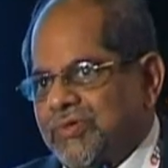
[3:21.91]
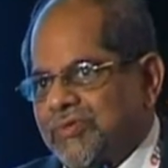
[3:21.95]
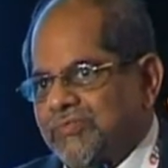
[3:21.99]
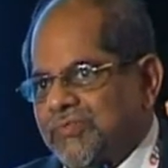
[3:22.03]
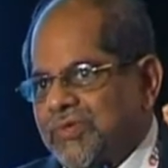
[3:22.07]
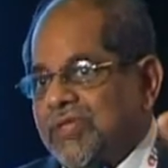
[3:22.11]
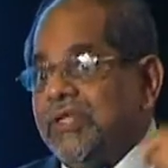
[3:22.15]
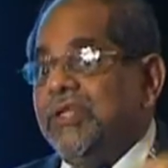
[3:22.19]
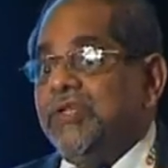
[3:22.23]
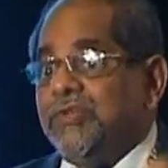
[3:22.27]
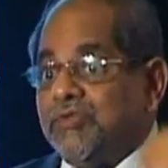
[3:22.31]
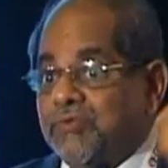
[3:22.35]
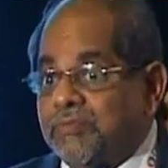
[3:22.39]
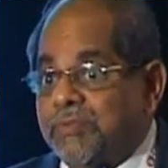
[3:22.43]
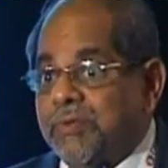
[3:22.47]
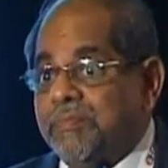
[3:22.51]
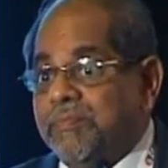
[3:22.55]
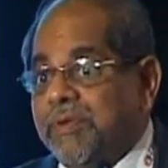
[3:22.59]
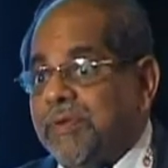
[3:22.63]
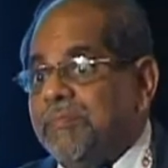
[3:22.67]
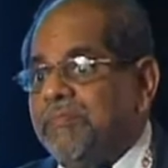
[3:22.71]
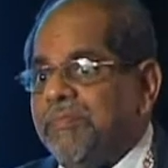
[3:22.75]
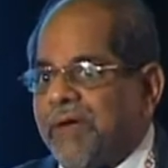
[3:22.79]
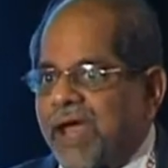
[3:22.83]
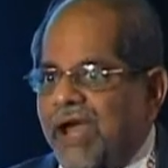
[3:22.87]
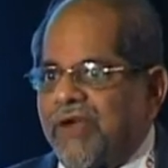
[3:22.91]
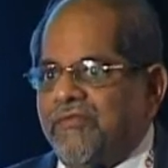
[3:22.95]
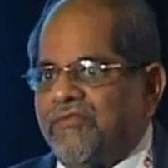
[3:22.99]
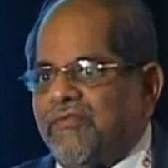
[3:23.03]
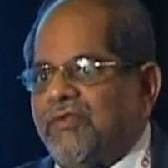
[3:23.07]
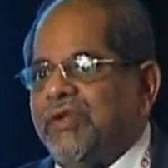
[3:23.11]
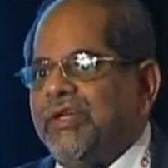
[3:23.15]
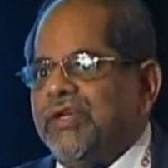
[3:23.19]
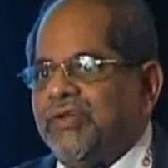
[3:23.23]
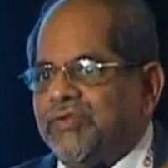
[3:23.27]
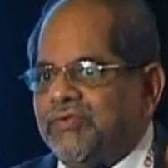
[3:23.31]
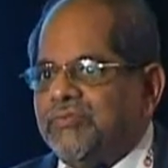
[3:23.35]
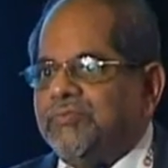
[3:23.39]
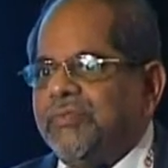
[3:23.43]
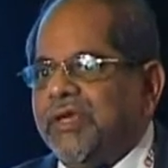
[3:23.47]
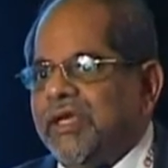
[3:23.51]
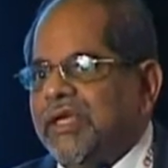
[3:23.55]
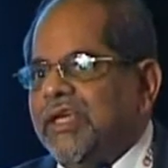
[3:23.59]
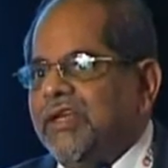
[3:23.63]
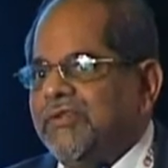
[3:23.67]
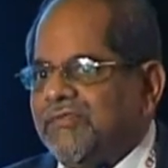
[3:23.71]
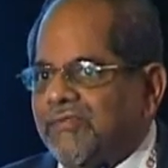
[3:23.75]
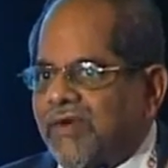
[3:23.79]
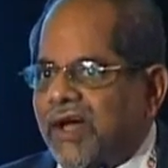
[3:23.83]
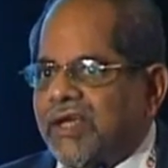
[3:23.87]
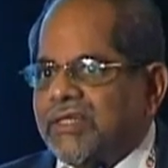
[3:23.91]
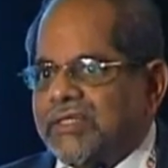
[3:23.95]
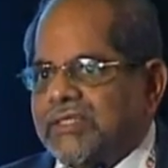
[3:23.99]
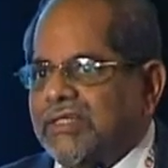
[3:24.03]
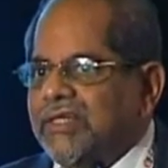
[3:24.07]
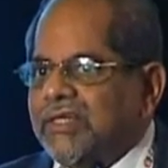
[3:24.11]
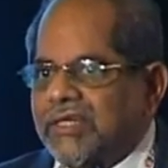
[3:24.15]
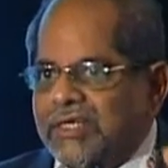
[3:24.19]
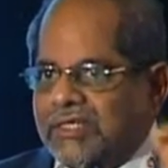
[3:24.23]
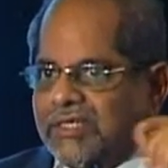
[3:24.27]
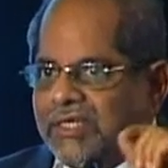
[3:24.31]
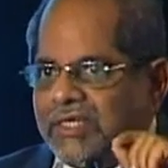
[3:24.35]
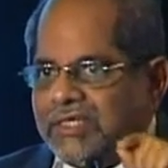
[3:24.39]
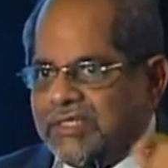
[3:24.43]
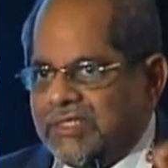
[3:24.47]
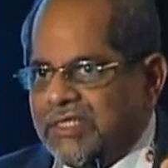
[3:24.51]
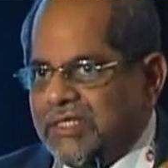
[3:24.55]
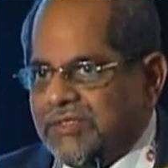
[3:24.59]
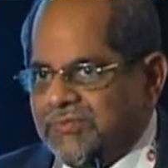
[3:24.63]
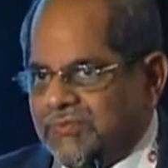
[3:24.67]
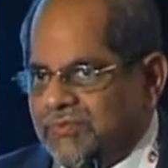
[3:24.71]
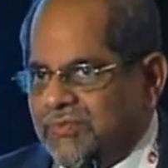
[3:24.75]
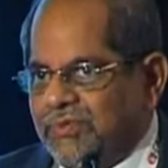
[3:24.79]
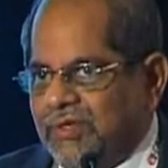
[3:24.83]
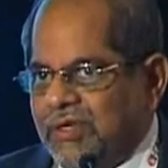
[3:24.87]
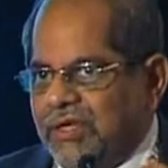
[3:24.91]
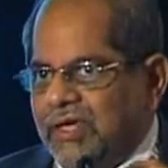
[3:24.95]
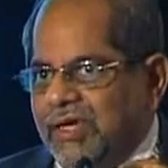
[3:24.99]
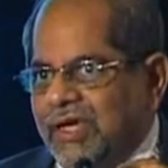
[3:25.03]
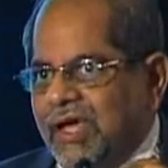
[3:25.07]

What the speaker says: We need to be prepared for it to make it faster and successful.